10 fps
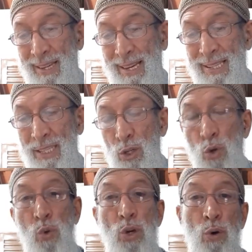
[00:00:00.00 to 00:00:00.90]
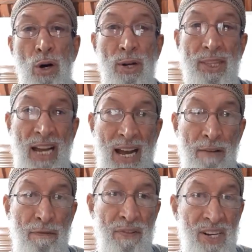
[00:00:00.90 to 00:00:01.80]
And you count
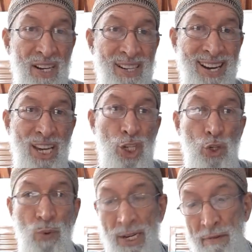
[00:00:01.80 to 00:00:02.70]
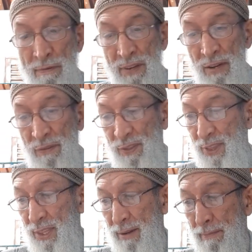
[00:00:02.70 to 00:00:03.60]
after day 25th,
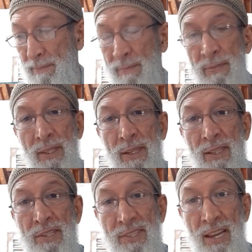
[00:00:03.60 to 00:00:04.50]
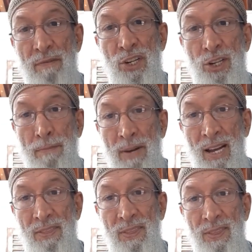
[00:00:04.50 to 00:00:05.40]
the 7th
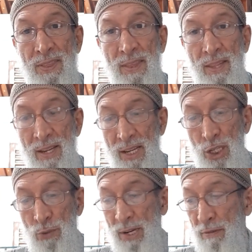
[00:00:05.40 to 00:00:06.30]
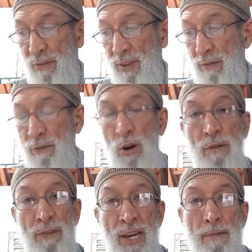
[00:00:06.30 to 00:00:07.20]
Shabbat, 25th
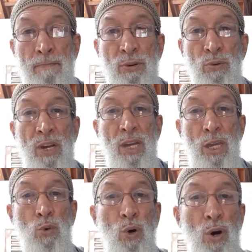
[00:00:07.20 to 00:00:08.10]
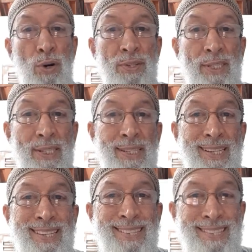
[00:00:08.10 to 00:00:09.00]
of April, you count
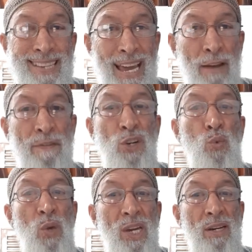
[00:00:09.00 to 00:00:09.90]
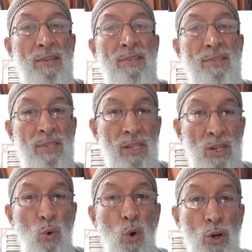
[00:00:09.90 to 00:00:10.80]
7 weeks,
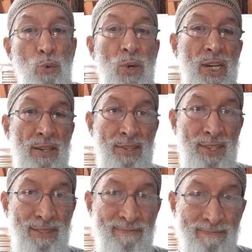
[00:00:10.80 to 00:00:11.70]
whole weeks.